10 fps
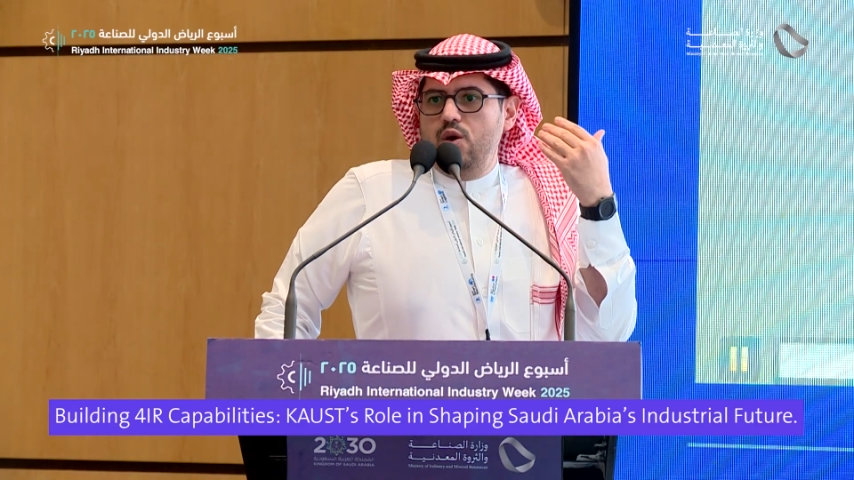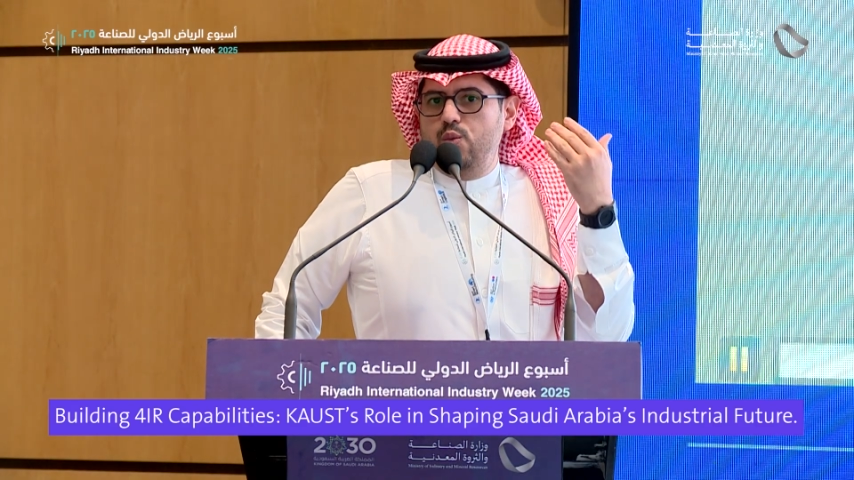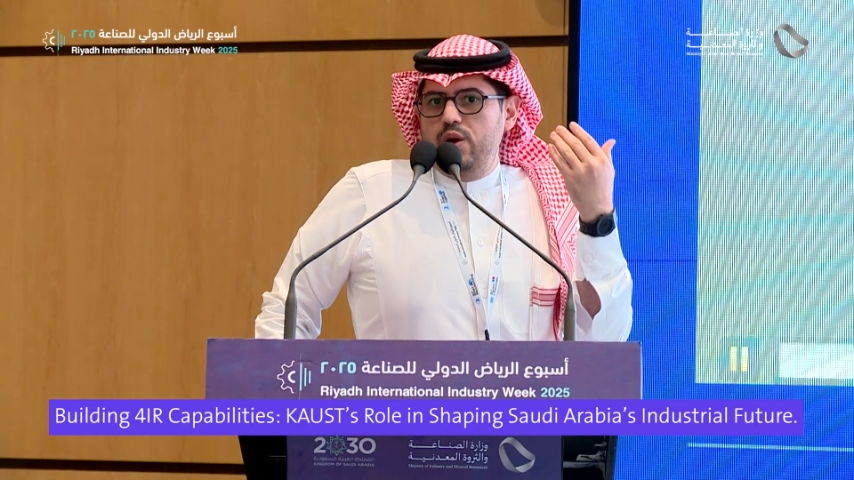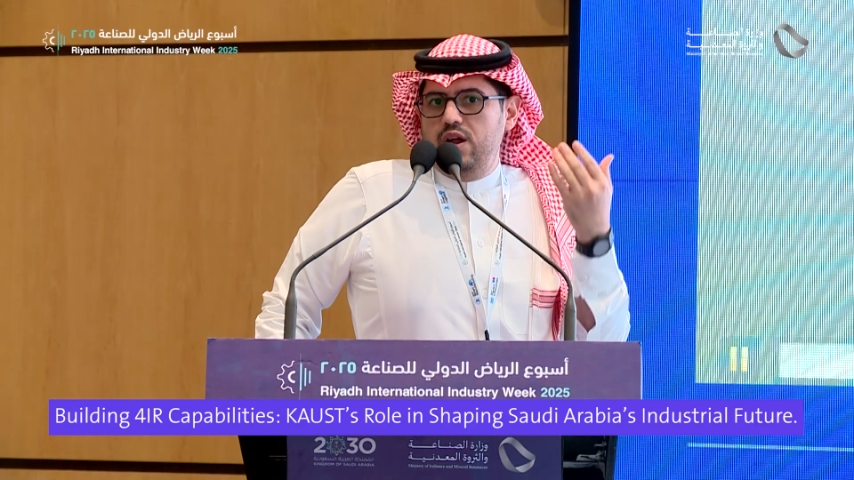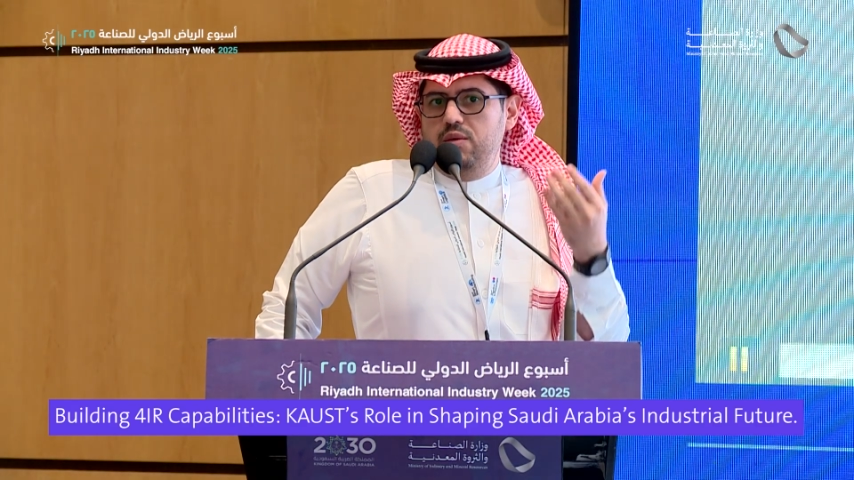
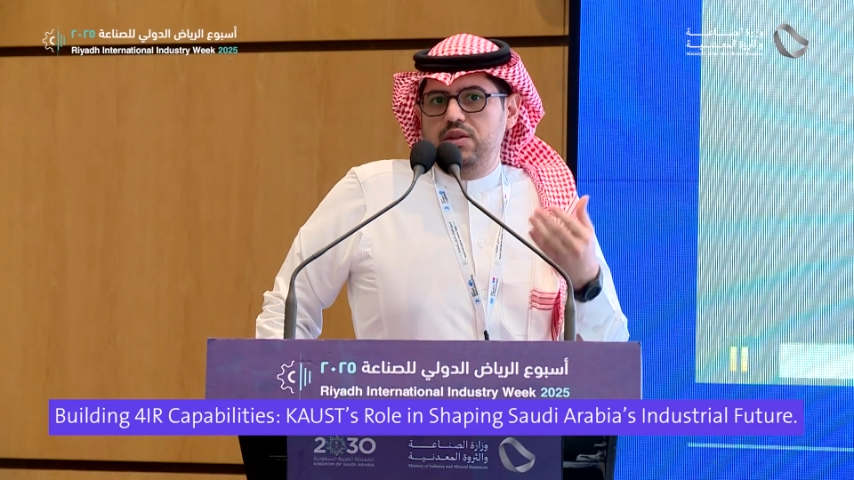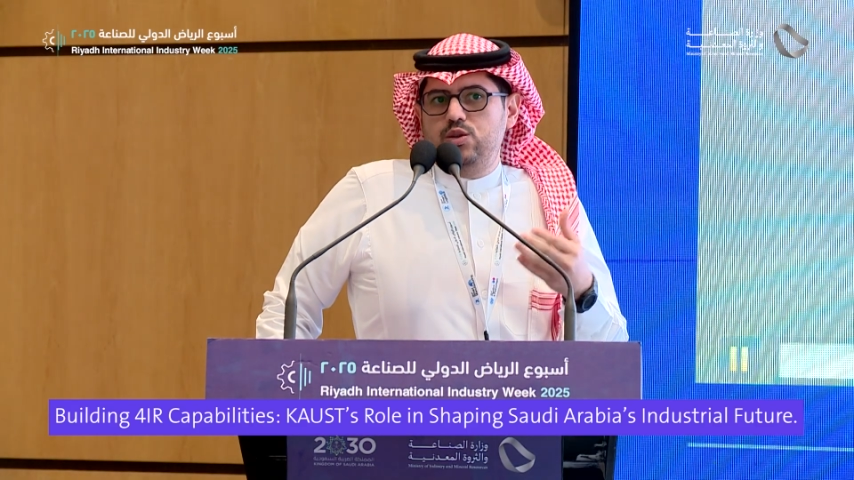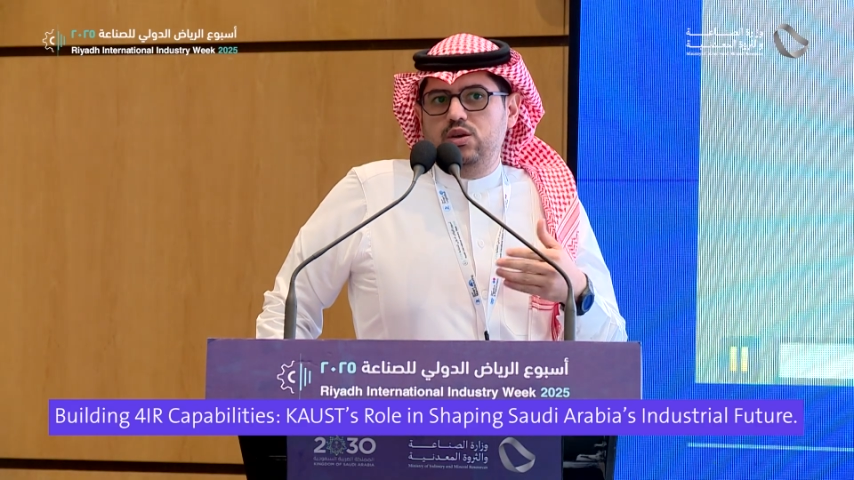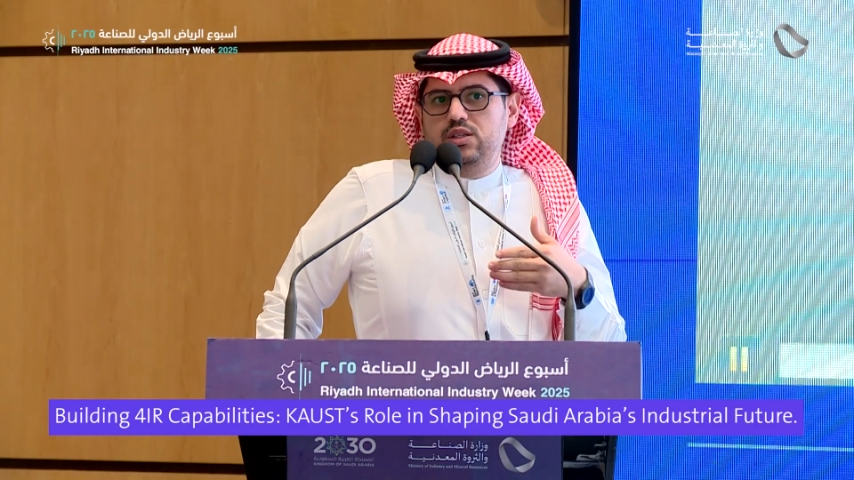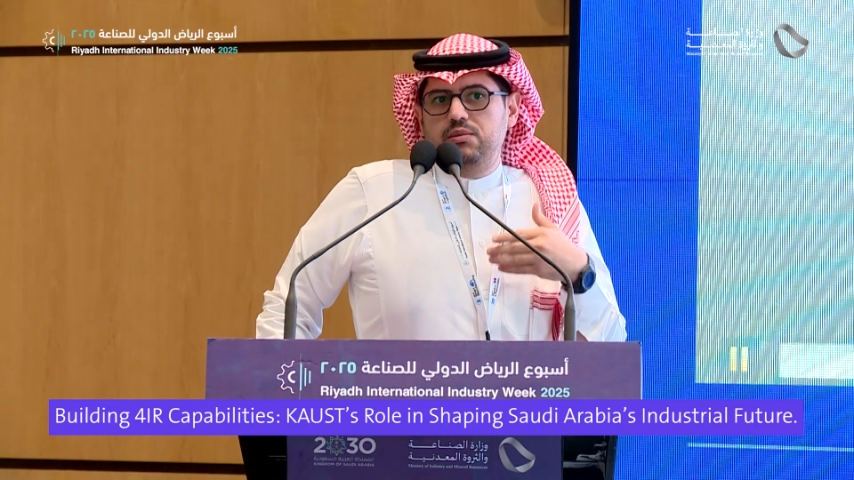we help them
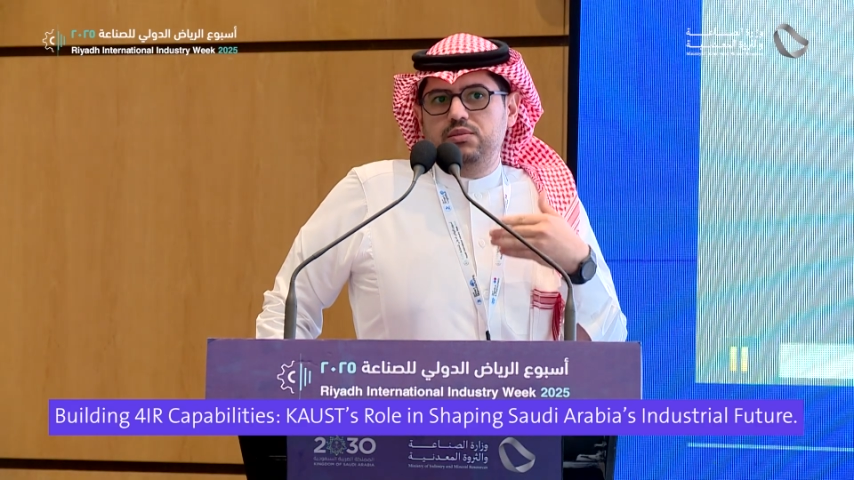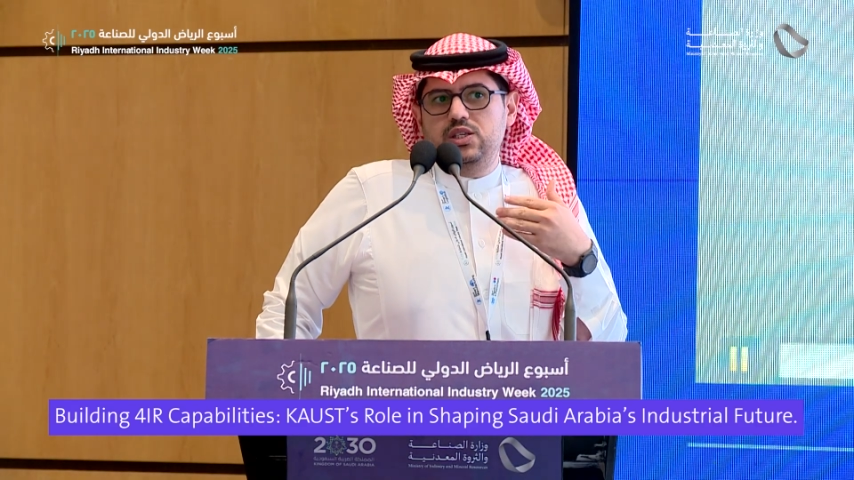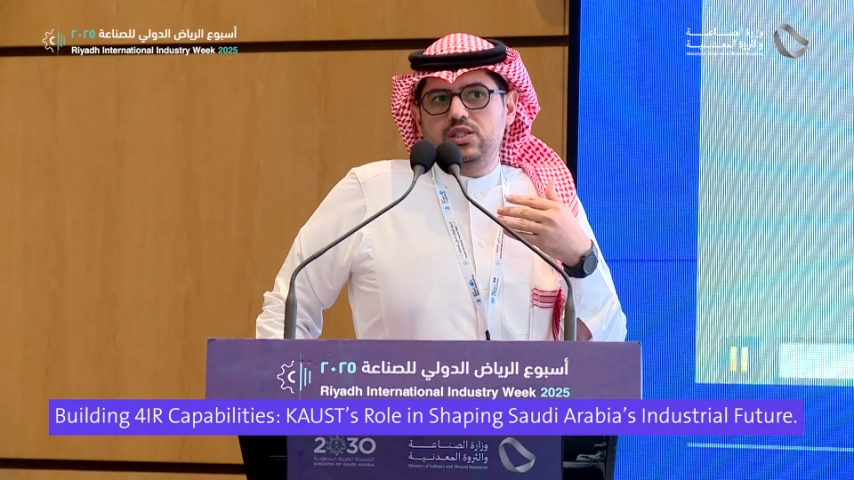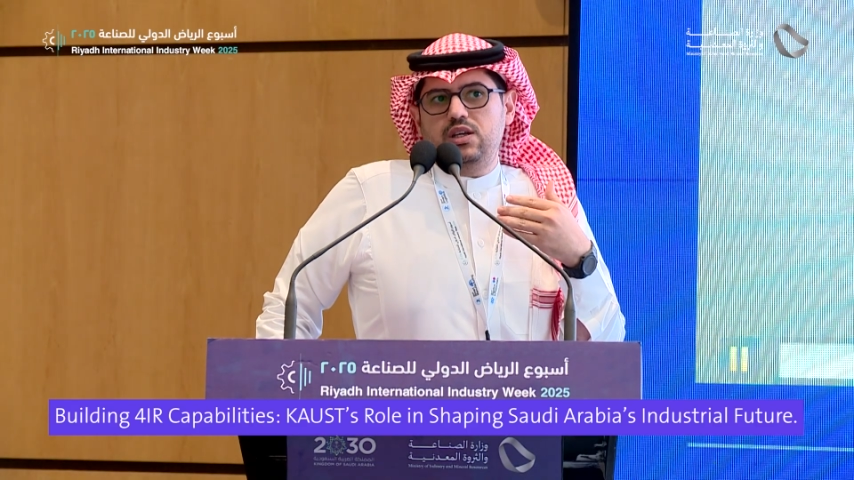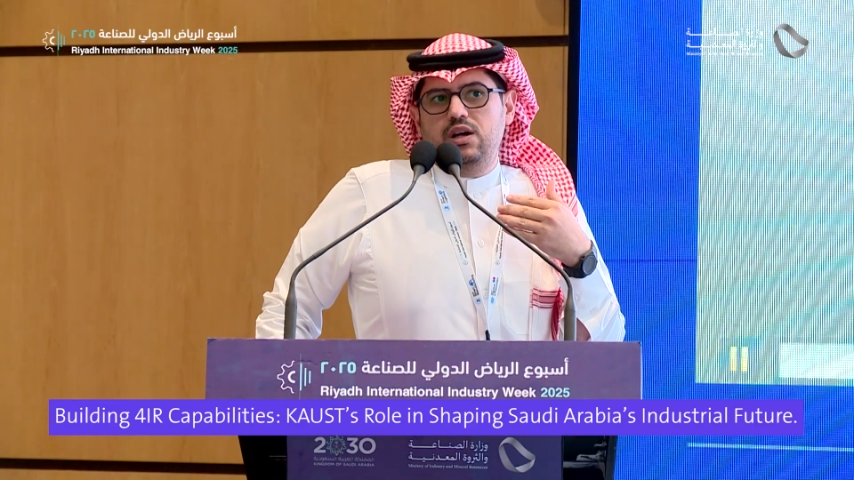to adapt
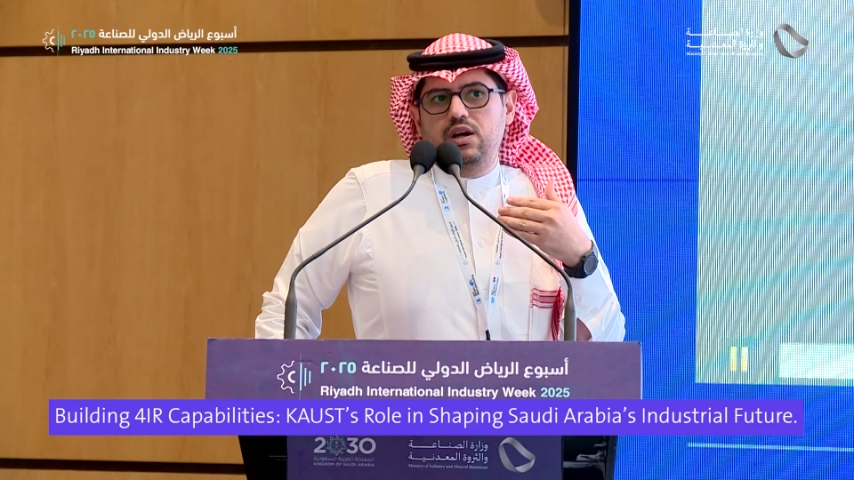these